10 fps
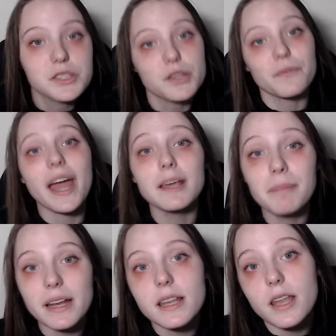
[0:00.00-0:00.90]
So if
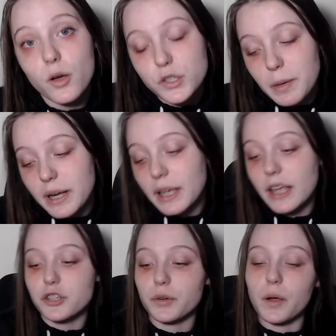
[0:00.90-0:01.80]
anybody knows where to
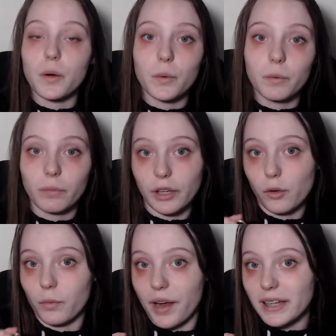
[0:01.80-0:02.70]
get your own
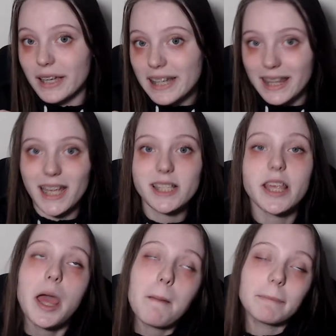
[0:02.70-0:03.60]
little ring like this,